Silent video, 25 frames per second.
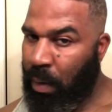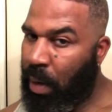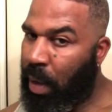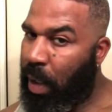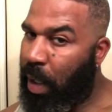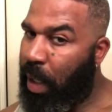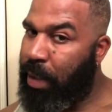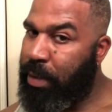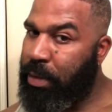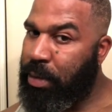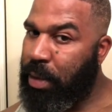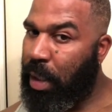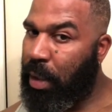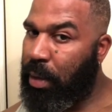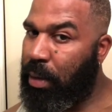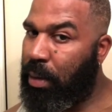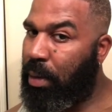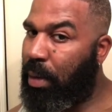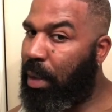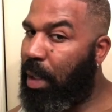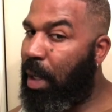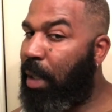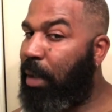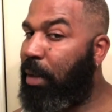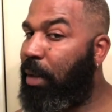That's all the
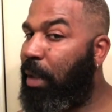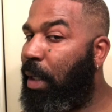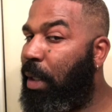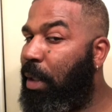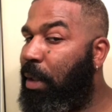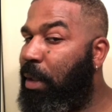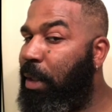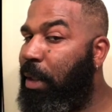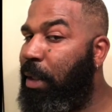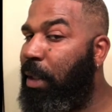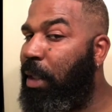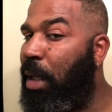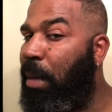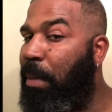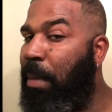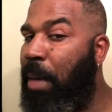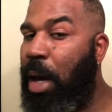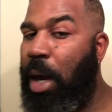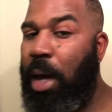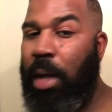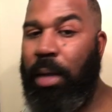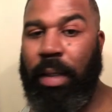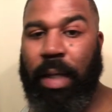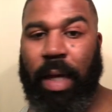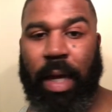line that I need. I'm
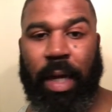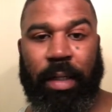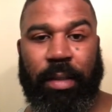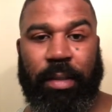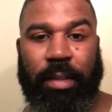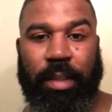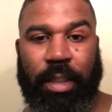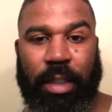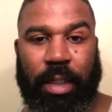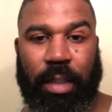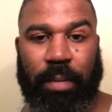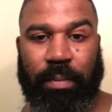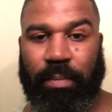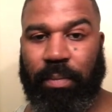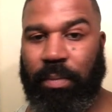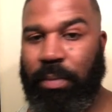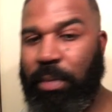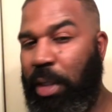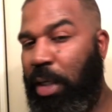all lined up.